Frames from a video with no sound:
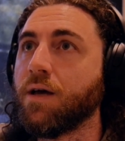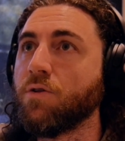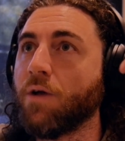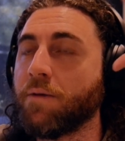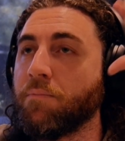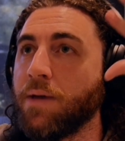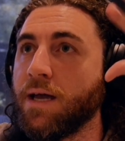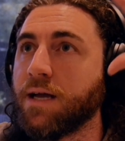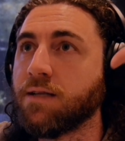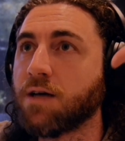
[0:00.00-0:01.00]
like
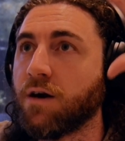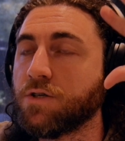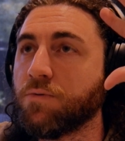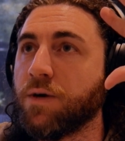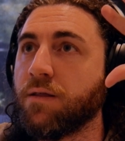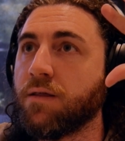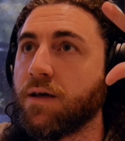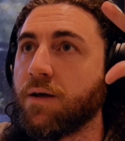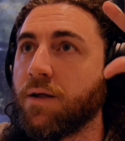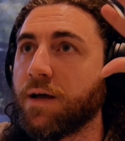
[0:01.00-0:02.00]
being in touch with,
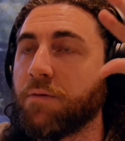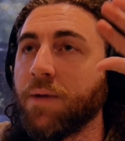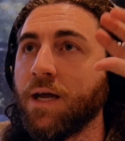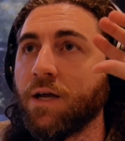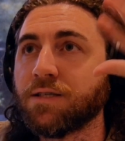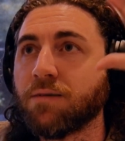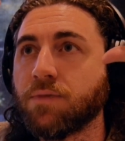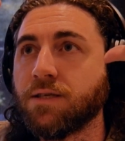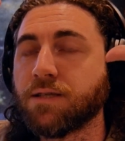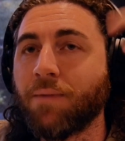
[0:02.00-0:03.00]
like being
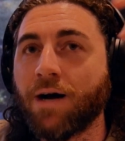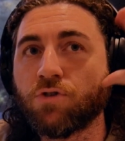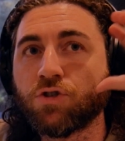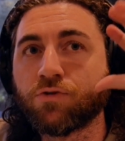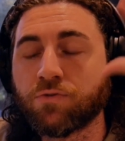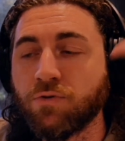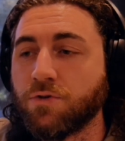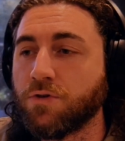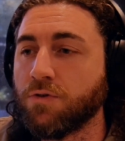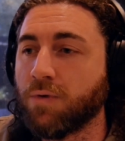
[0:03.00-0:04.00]
somehow true
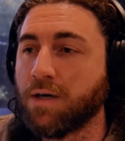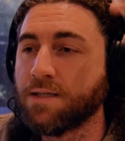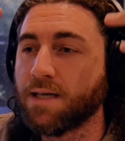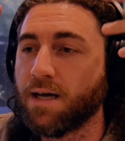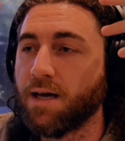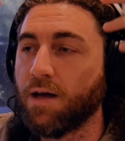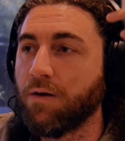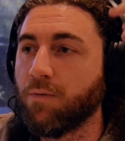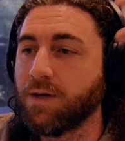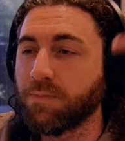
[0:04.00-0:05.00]
to one's
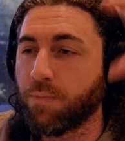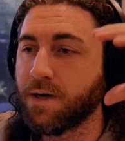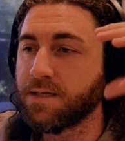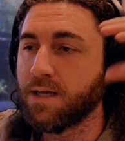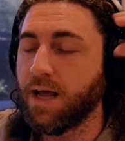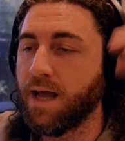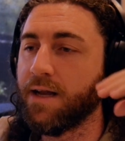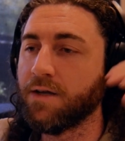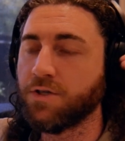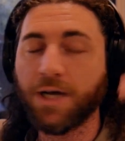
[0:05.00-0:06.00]
present
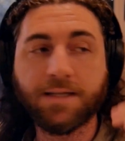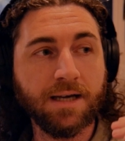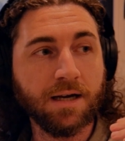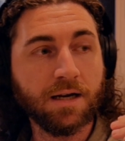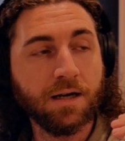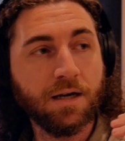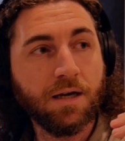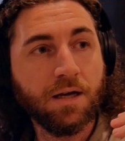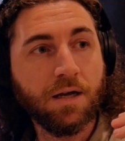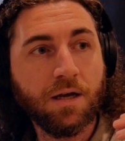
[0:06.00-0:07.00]
energetic
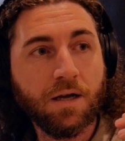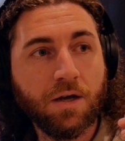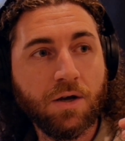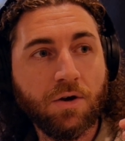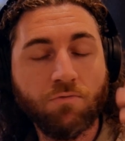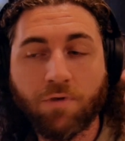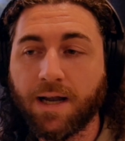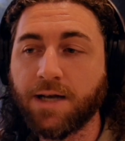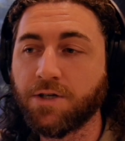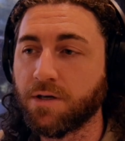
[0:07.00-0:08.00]

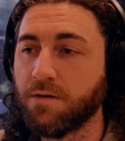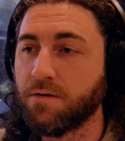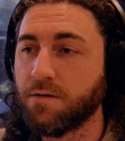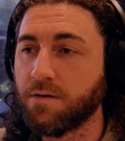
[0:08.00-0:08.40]
relation